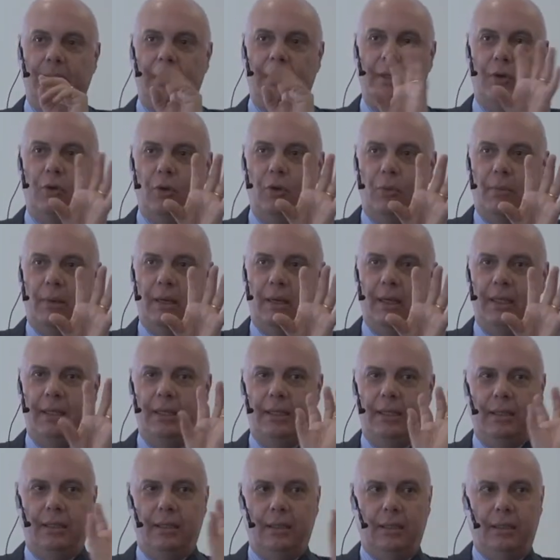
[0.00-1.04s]

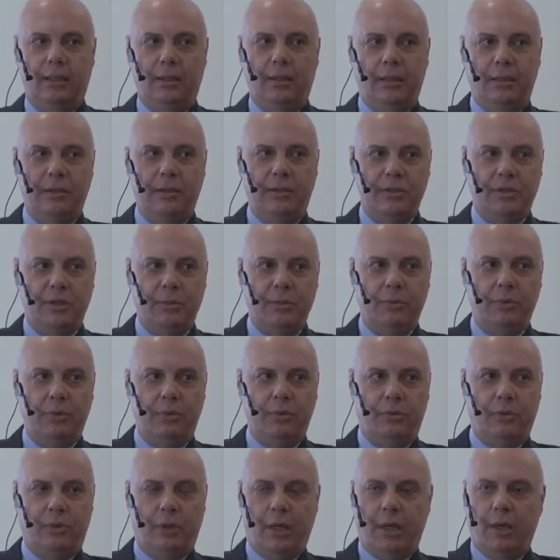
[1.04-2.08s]
Normally,
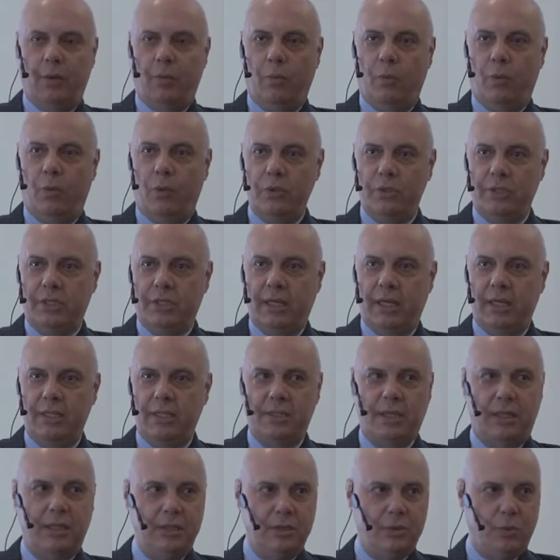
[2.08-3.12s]
distributor and wholesale
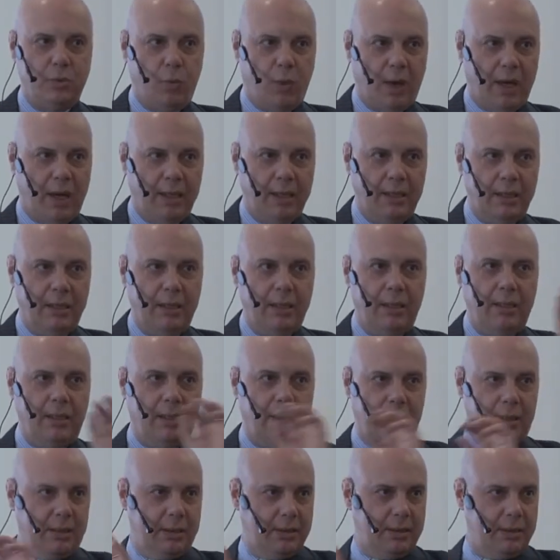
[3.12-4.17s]
is one
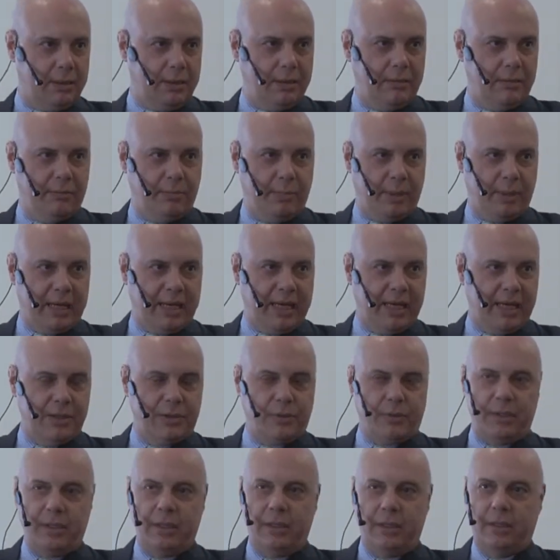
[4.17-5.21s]
per
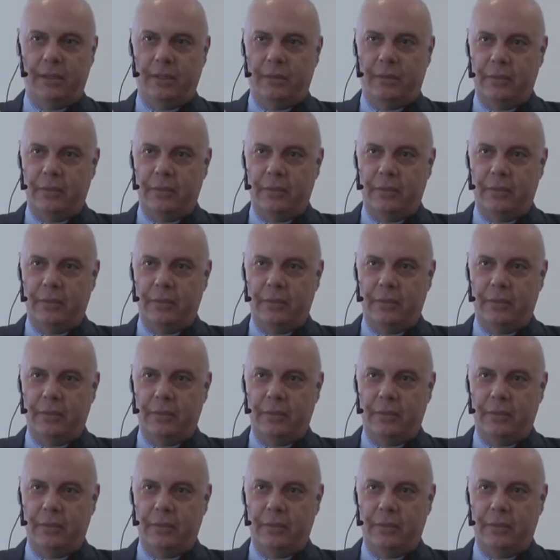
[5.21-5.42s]
country.